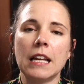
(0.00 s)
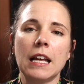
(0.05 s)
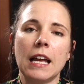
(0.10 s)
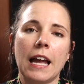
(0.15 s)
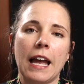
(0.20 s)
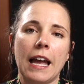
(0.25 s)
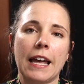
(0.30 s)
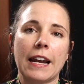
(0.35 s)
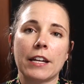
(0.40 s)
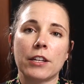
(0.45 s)

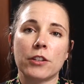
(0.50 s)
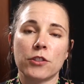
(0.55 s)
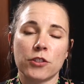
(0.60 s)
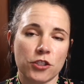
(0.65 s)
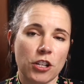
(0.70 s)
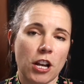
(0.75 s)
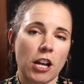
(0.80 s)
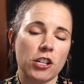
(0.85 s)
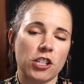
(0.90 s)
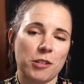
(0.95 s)
And I used
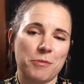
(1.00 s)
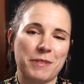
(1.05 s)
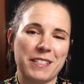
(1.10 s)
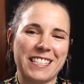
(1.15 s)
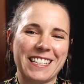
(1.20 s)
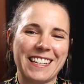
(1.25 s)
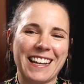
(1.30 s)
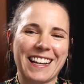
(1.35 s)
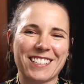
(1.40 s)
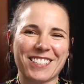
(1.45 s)

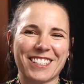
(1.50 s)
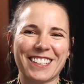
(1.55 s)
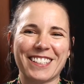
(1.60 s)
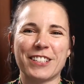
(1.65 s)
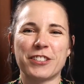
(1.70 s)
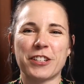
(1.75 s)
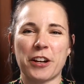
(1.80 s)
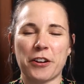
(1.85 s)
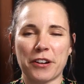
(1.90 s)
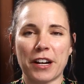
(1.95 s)
ChatGPT actually to
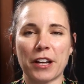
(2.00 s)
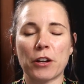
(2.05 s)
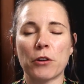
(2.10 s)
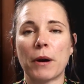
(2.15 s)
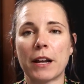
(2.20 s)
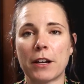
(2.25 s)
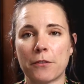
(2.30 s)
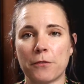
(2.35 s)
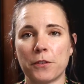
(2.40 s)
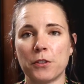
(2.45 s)
generate
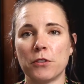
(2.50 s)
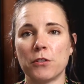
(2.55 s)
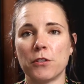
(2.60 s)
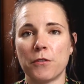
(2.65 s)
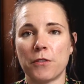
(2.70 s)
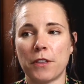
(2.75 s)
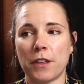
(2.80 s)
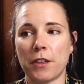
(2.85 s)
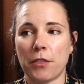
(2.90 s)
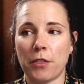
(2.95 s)
quite a few of
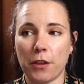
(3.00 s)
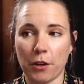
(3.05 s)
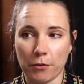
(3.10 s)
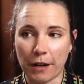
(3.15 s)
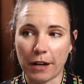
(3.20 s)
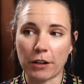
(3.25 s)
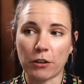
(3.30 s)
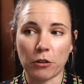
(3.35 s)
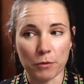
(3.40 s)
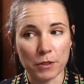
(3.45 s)
the
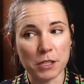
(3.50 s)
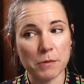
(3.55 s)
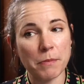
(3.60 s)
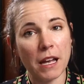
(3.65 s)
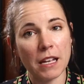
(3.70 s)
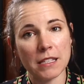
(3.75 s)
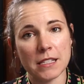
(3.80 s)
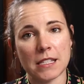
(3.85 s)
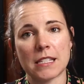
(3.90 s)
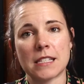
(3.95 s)
theoretical
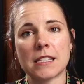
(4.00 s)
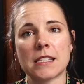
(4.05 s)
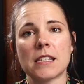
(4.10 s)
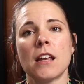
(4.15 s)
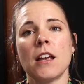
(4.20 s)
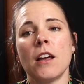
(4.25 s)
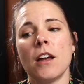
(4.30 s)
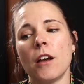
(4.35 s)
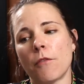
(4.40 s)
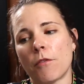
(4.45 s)
responses
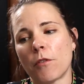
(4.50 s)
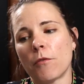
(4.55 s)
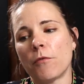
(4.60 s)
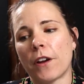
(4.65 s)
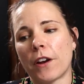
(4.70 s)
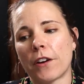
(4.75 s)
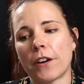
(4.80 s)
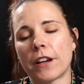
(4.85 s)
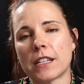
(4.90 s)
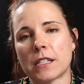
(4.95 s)
from
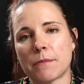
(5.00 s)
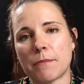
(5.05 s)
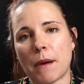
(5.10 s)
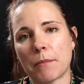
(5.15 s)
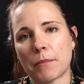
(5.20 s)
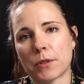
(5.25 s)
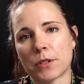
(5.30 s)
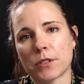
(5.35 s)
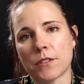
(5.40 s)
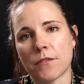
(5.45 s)
various
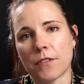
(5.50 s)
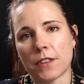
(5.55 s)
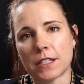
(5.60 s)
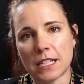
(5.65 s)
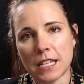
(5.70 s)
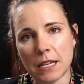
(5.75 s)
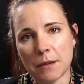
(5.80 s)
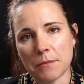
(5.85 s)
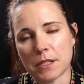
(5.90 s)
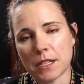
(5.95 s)
members of the
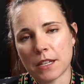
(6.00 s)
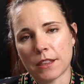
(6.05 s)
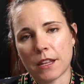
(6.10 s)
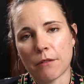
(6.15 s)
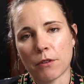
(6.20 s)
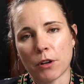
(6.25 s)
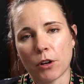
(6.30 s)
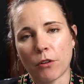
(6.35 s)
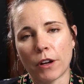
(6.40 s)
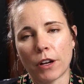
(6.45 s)
teams that they
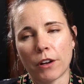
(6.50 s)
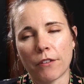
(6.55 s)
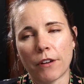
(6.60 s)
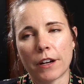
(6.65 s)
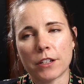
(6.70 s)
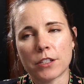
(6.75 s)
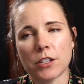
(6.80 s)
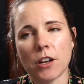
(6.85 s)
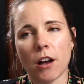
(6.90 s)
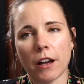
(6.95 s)
were going around
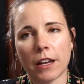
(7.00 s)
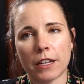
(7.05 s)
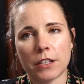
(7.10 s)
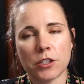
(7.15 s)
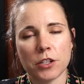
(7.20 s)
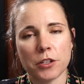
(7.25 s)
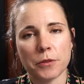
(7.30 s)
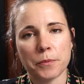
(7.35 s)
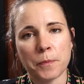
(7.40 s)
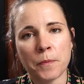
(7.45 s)
and talking
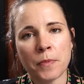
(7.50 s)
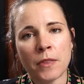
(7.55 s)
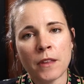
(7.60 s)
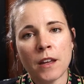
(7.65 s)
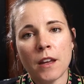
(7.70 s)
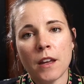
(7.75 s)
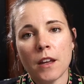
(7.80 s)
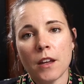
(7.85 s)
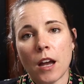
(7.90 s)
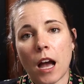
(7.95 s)
to.
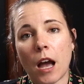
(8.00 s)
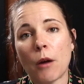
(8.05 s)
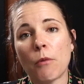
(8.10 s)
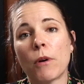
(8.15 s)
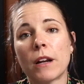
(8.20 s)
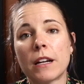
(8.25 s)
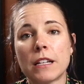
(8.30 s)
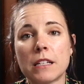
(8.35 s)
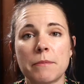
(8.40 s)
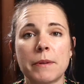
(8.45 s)
I
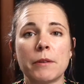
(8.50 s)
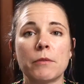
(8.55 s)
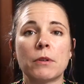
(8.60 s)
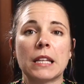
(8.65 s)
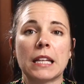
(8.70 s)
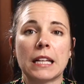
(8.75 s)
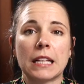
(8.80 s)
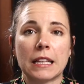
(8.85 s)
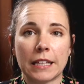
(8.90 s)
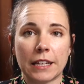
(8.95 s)
wanted to be
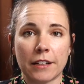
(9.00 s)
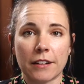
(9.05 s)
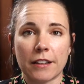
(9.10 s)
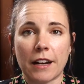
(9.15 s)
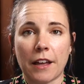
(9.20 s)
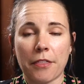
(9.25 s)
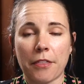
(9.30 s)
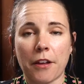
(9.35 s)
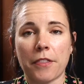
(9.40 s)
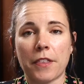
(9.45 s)
really clear, and
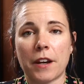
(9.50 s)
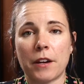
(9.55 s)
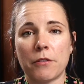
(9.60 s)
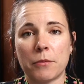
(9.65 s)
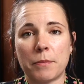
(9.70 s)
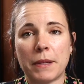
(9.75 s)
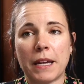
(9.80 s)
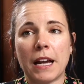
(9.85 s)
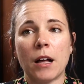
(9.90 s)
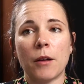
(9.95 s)
I thought that it would
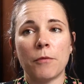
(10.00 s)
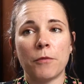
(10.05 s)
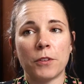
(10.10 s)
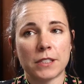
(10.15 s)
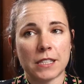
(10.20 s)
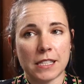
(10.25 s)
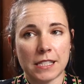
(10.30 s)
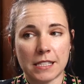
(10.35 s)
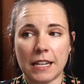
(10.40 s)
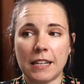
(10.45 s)
be helpful
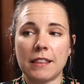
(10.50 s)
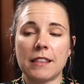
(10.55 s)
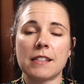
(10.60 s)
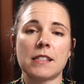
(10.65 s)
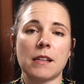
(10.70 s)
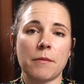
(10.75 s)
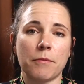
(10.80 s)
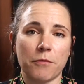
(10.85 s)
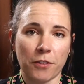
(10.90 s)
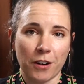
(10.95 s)
to state this
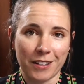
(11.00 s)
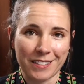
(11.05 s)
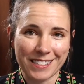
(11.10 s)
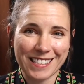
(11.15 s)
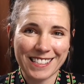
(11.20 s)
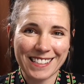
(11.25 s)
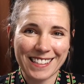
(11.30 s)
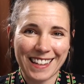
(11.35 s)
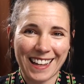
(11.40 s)
up front.